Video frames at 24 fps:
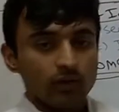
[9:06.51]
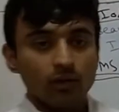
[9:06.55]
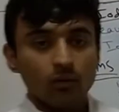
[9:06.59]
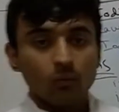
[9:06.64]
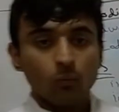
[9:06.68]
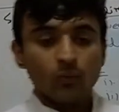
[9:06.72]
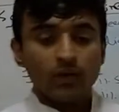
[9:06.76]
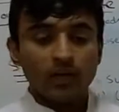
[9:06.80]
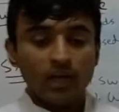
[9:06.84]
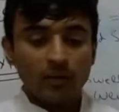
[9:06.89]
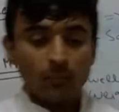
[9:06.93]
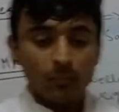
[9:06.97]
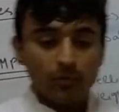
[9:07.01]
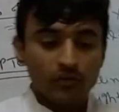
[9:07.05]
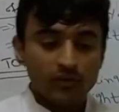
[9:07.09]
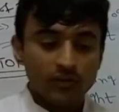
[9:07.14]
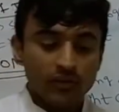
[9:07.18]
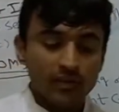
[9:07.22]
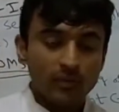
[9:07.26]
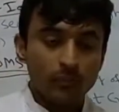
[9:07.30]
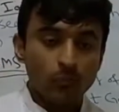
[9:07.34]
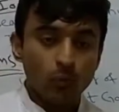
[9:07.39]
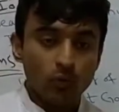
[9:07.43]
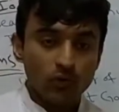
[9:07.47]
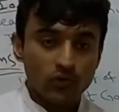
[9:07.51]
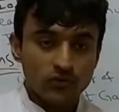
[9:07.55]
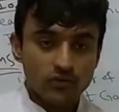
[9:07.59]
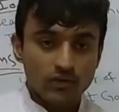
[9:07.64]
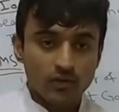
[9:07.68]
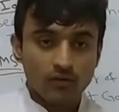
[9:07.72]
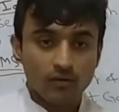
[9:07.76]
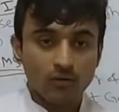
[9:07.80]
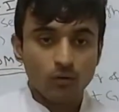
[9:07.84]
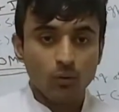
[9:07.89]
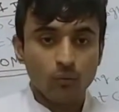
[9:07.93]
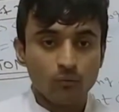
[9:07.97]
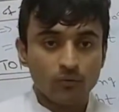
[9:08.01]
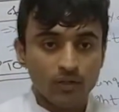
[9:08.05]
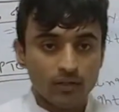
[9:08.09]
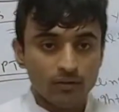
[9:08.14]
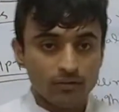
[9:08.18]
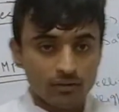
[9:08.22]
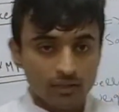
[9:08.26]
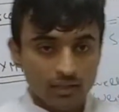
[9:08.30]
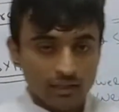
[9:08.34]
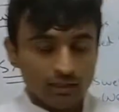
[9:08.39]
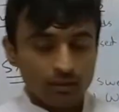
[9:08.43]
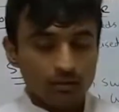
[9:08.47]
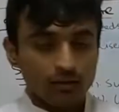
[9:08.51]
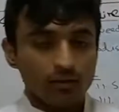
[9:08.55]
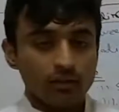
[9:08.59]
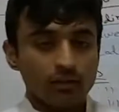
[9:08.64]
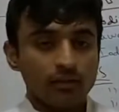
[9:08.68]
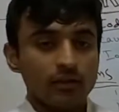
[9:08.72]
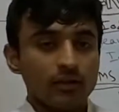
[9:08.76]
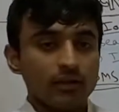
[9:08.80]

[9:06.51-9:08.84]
what happens that the moisture of the skin